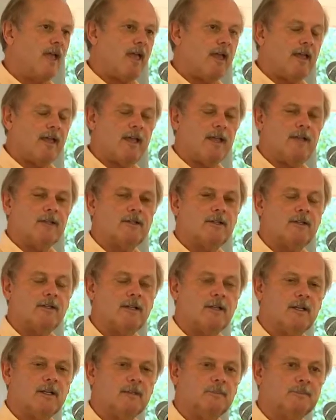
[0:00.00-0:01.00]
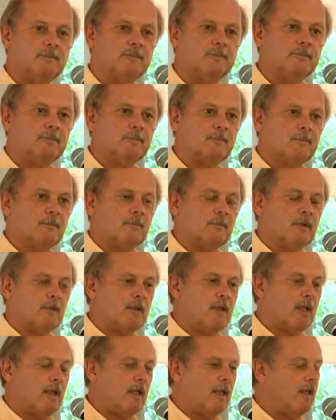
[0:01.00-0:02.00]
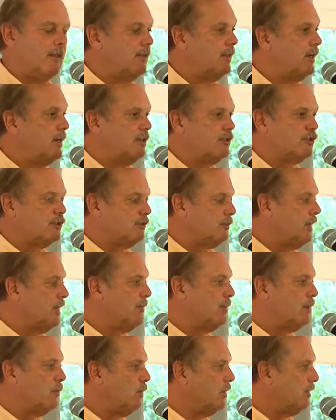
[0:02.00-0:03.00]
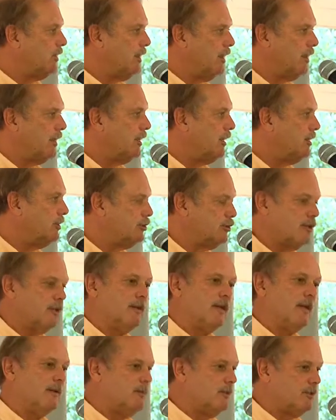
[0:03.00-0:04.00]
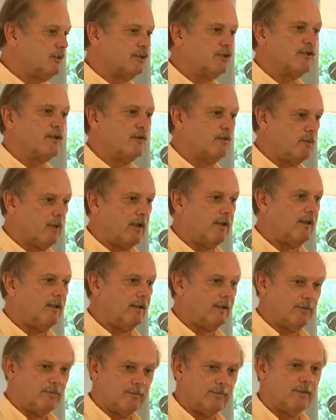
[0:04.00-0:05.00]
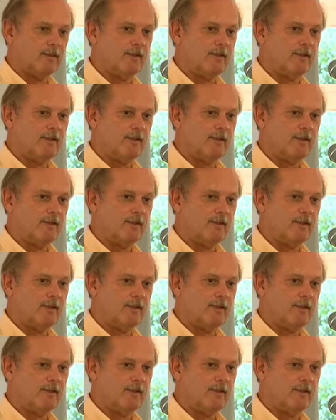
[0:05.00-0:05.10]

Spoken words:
And then I came in one day and I said, I'm going to start writing.